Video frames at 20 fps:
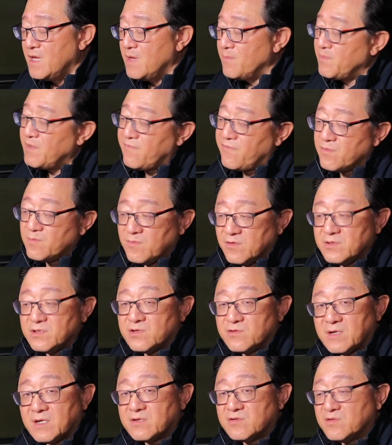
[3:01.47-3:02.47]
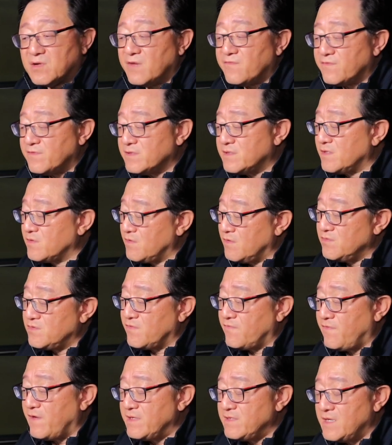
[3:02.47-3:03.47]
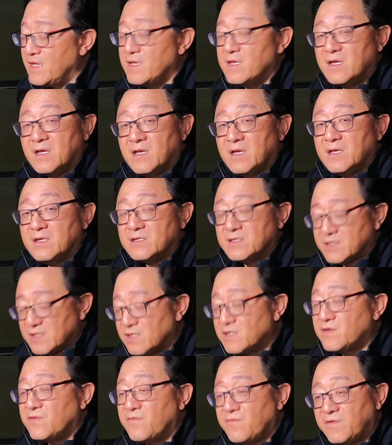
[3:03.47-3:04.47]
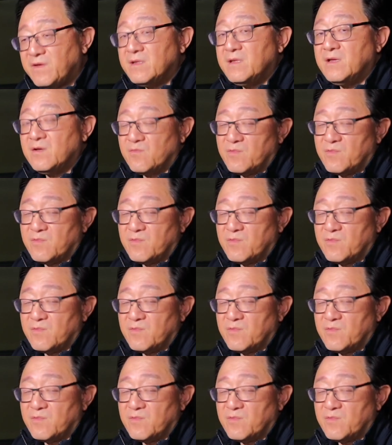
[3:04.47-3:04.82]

But for most truck drivers, they're going to find it just feeling